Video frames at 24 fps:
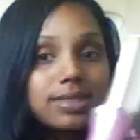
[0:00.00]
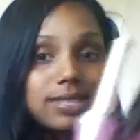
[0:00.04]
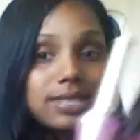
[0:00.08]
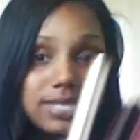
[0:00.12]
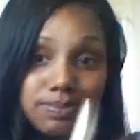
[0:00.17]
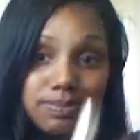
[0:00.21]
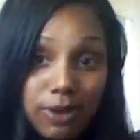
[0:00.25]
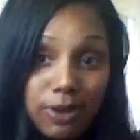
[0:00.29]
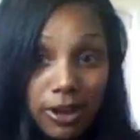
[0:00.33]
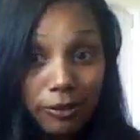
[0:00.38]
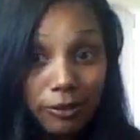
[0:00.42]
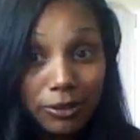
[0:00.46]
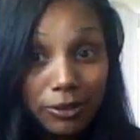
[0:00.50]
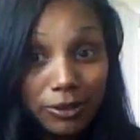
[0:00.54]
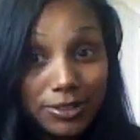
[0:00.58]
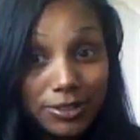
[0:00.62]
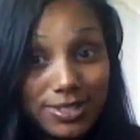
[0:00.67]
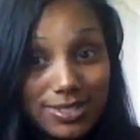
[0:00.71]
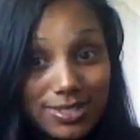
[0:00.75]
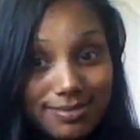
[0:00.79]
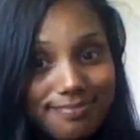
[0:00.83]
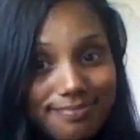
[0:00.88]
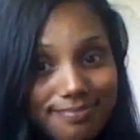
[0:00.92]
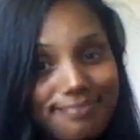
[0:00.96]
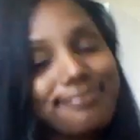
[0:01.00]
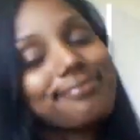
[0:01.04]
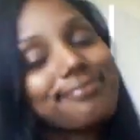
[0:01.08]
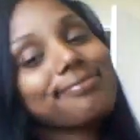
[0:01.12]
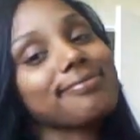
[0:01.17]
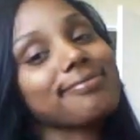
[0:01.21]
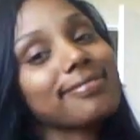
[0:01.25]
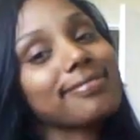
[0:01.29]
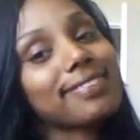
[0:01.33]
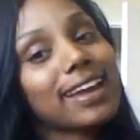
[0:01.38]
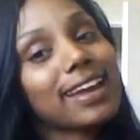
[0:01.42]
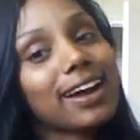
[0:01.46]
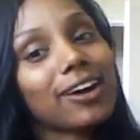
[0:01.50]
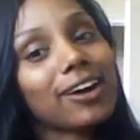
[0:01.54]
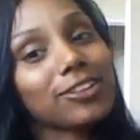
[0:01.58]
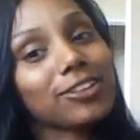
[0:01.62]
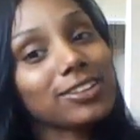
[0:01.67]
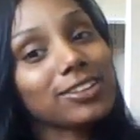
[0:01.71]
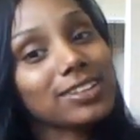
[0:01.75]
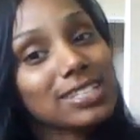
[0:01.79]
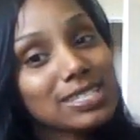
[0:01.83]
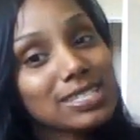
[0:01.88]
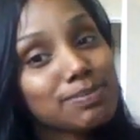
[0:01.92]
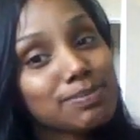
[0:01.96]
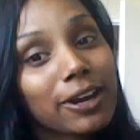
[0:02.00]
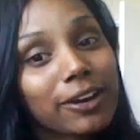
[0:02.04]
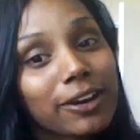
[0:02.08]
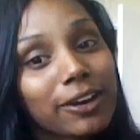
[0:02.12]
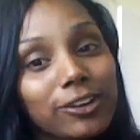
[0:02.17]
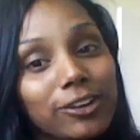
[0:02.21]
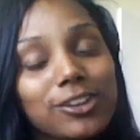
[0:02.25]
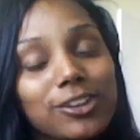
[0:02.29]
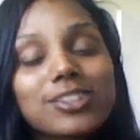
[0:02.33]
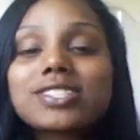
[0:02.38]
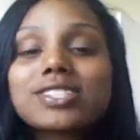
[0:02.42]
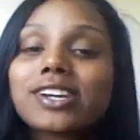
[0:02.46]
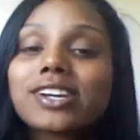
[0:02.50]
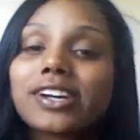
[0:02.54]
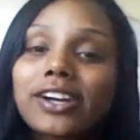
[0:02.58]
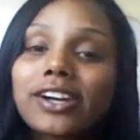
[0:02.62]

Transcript: the spirals. Now these spirals